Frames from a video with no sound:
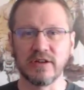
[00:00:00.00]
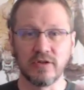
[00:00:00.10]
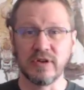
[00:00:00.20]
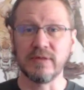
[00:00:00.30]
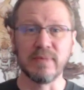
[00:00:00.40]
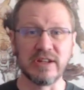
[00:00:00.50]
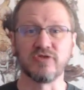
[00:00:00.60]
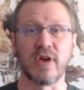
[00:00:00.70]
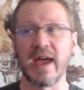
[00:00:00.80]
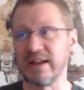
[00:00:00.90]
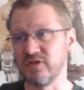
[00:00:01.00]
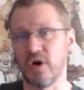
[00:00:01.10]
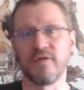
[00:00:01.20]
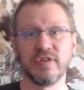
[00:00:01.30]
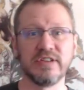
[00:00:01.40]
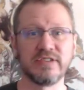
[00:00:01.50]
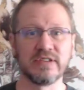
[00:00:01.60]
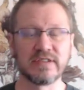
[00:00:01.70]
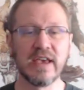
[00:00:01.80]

including many dragons off the distance.